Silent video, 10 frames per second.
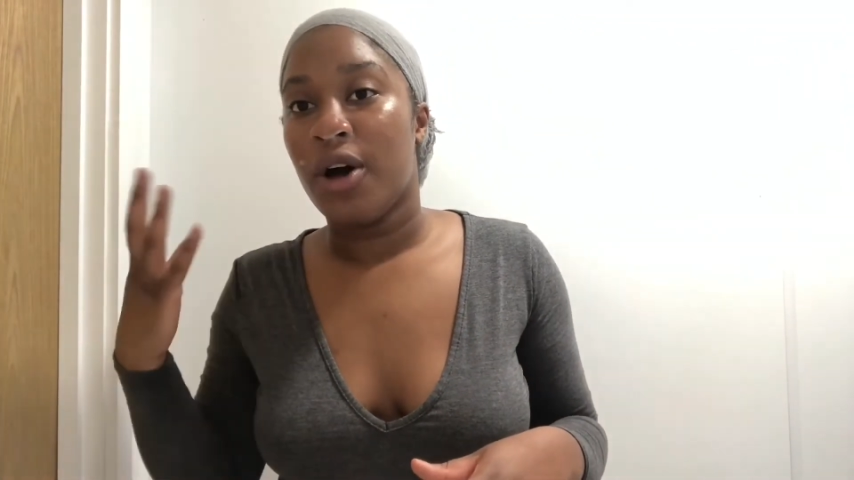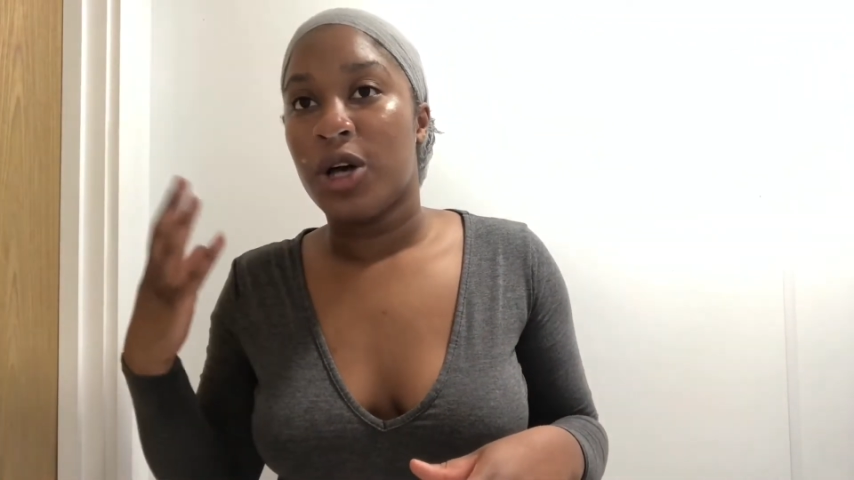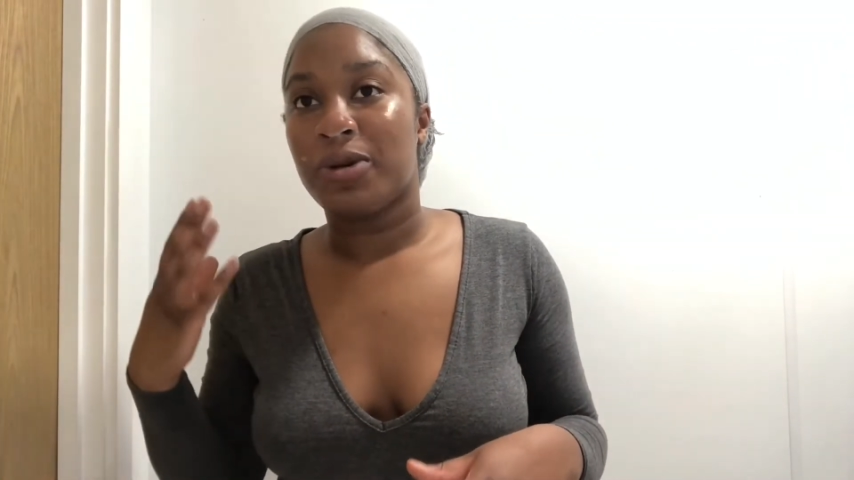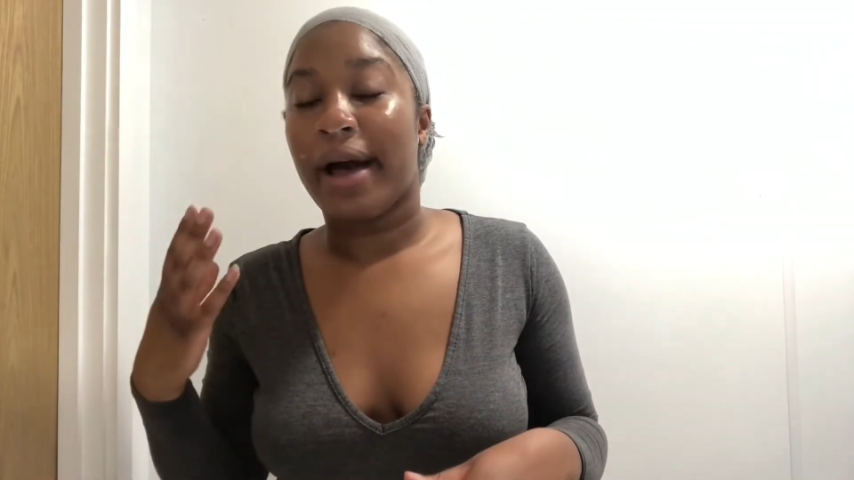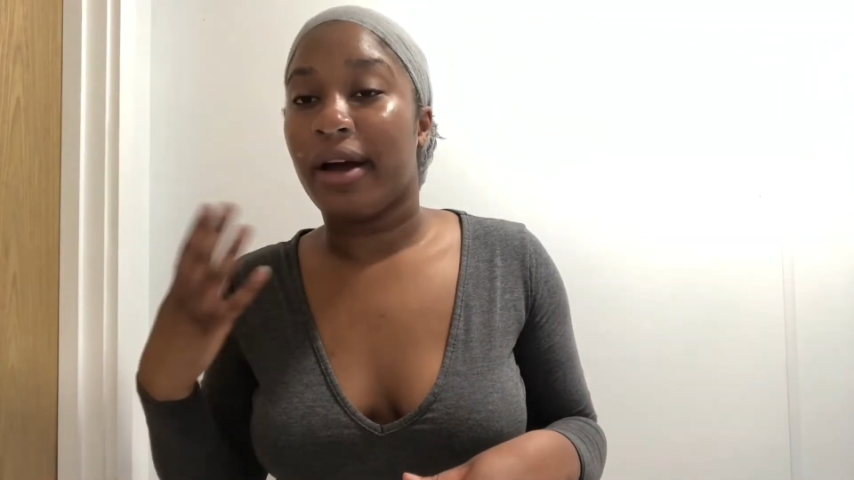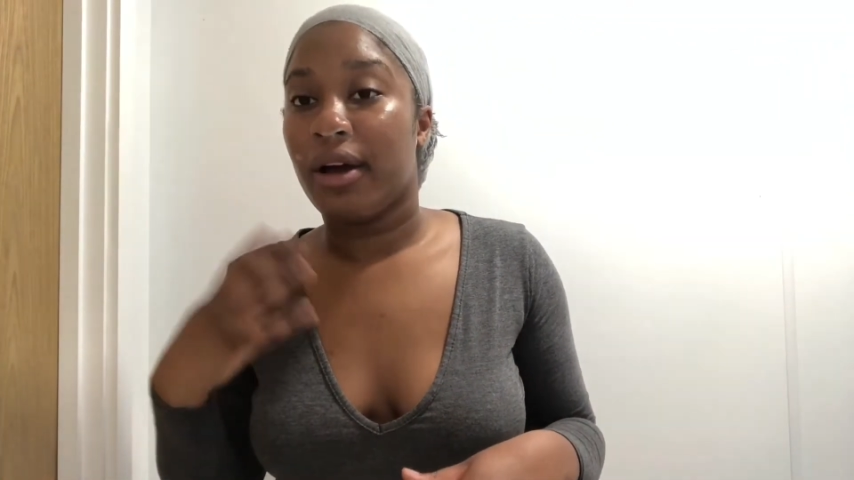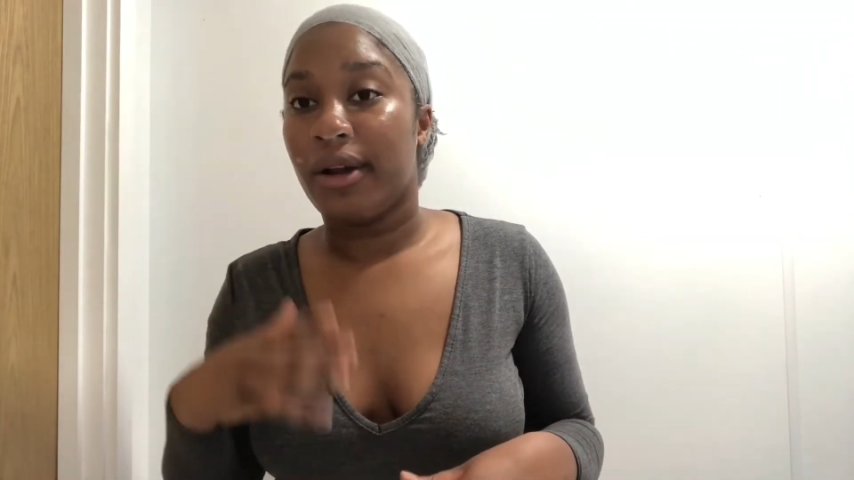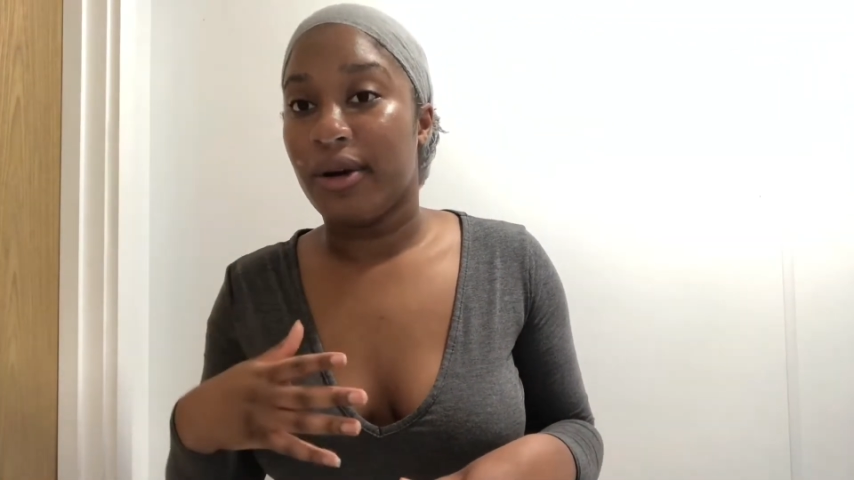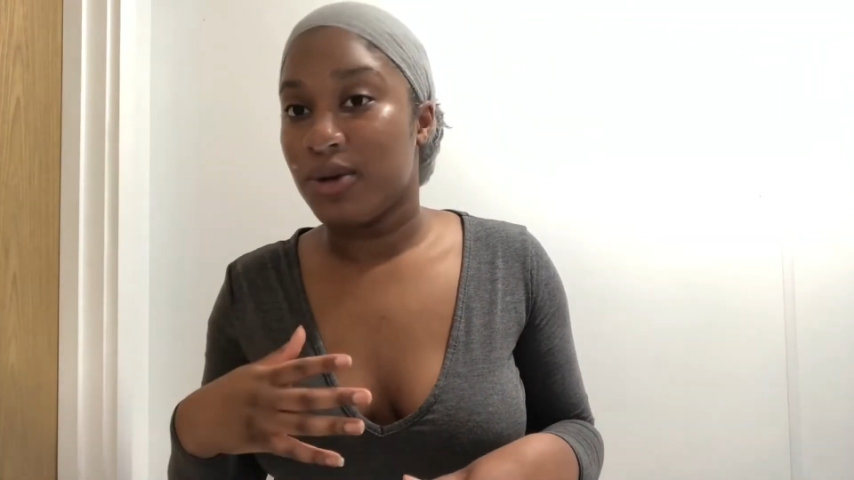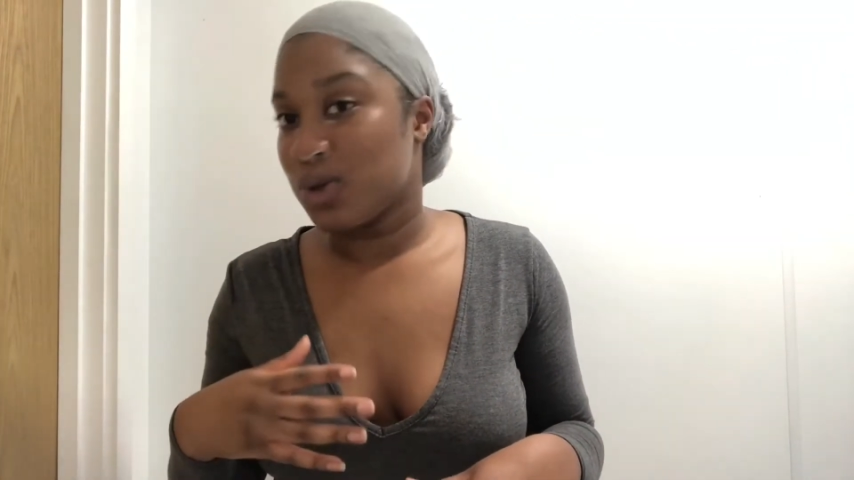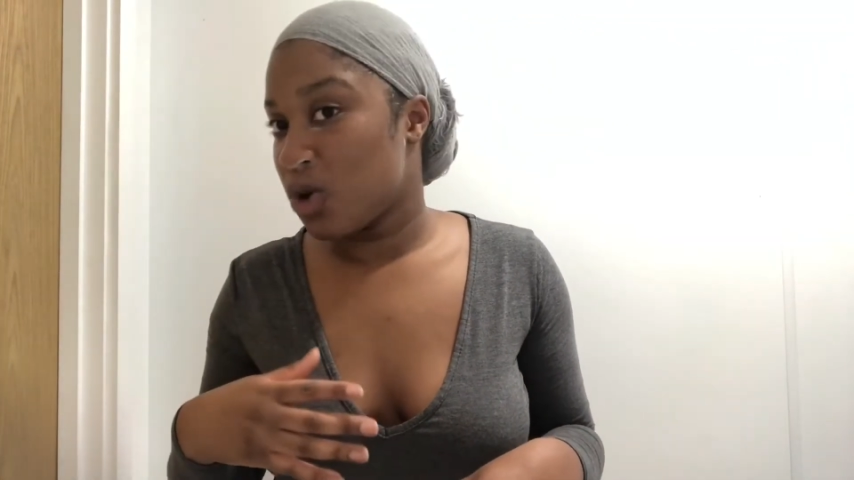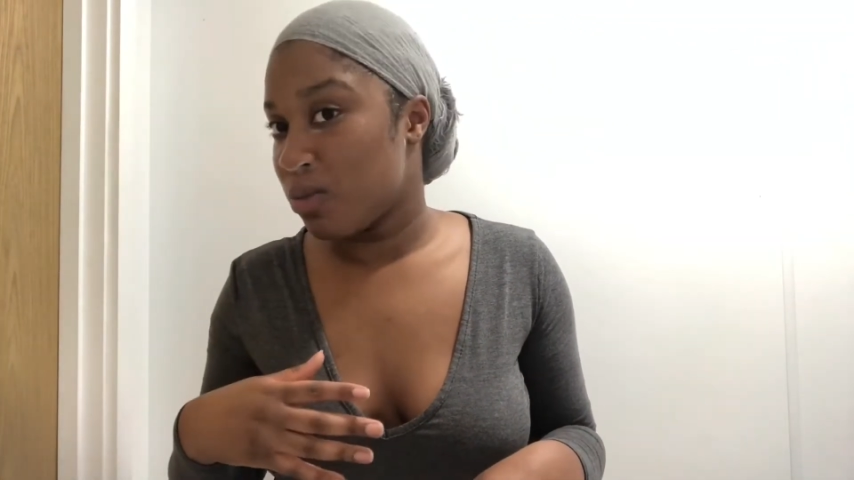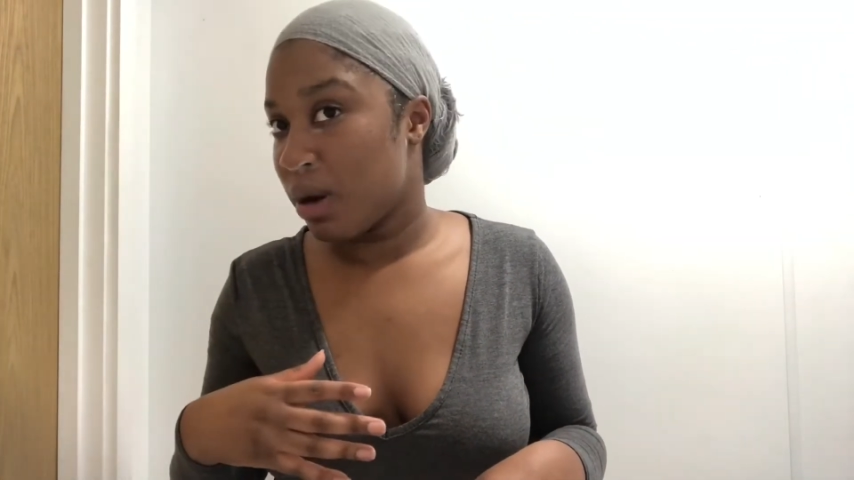so I can close all my